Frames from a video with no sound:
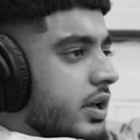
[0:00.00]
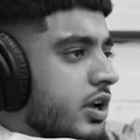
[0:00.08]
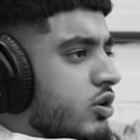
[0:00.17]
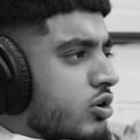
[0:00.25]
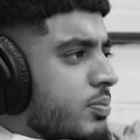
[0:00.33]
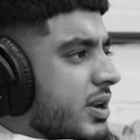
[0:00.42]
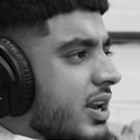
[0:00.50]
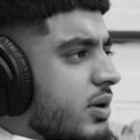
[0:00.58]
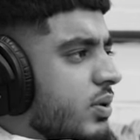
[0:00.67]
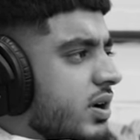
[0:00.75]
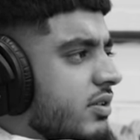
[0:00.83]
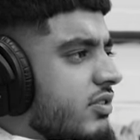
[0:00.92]
It could have been
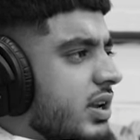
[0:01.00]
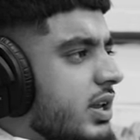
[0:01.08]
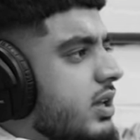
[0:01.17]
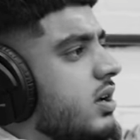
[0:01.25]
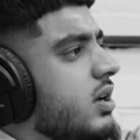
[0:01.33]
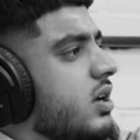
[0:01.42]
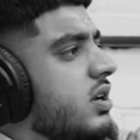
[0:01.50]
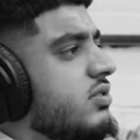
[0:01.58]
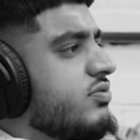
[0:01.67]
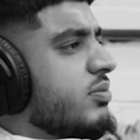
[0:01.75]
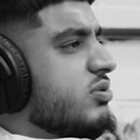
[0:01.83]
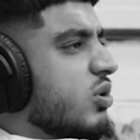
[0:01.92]
anyone, really.
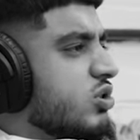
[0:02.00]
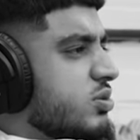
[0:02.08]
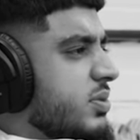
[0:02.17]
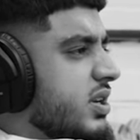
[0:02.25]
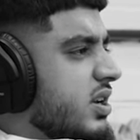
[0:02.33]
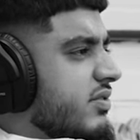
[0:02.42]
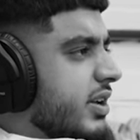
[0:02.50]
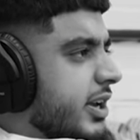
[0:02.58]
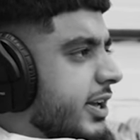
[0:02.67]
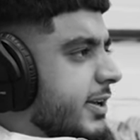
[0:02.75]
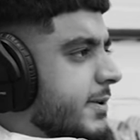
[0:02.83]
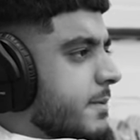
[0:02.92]
From social media,
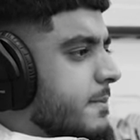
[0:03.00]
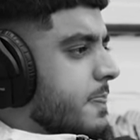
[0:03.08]
really.